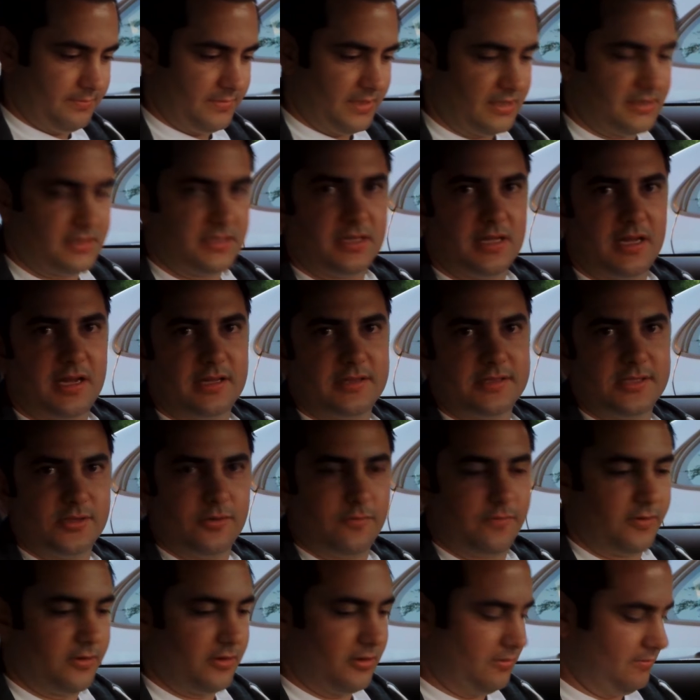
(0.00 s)
that's that
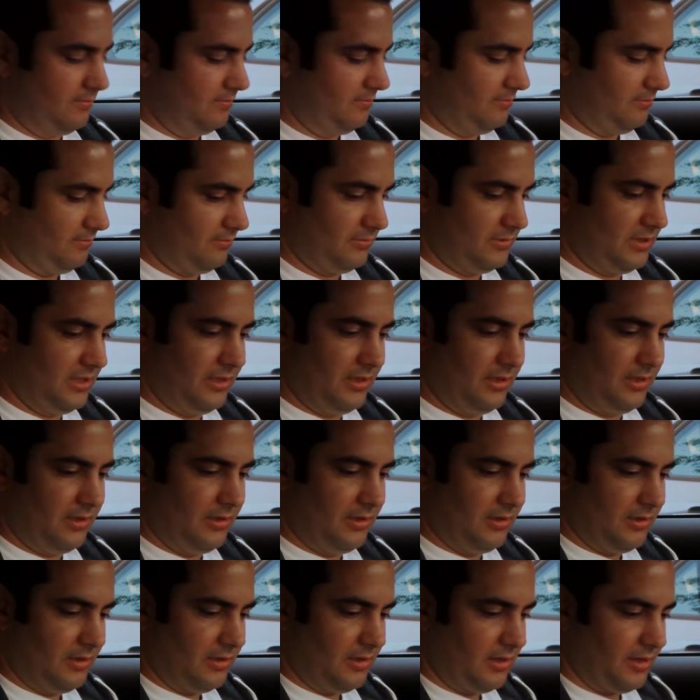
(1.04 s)
so far.
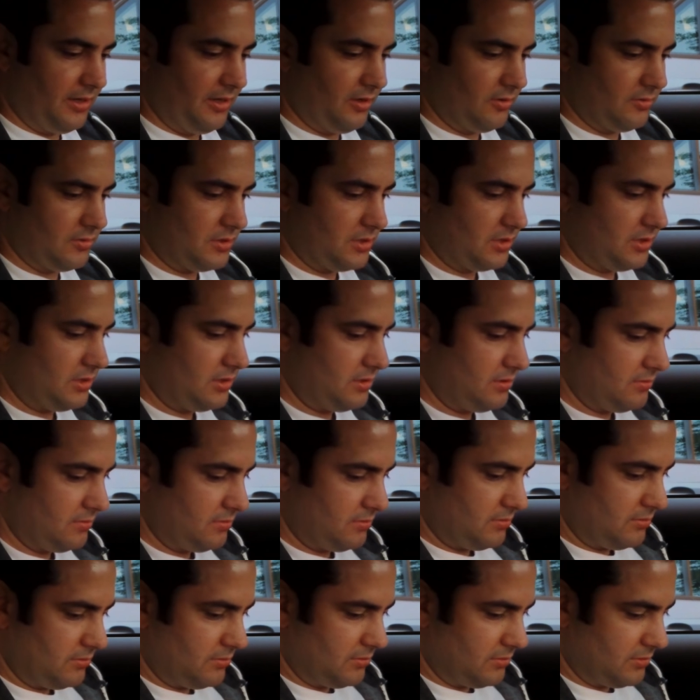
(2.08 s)
Adios.
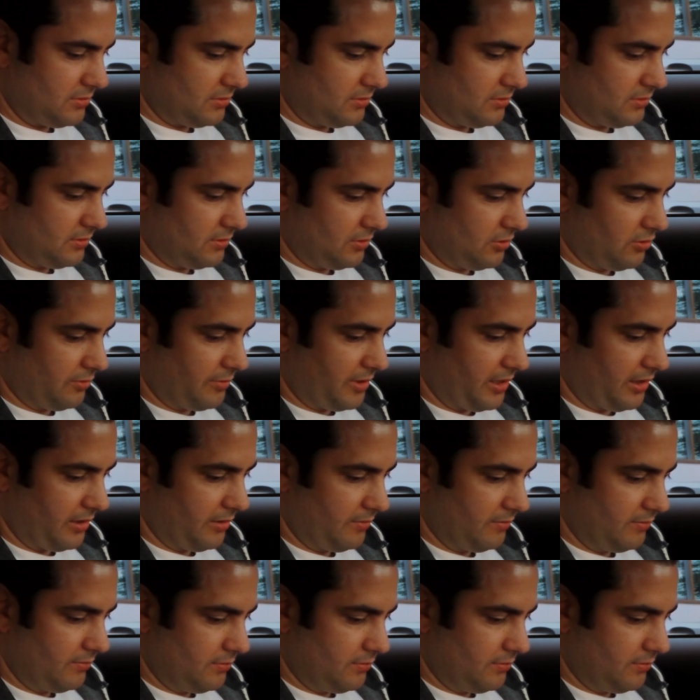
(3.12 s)
Goodbye.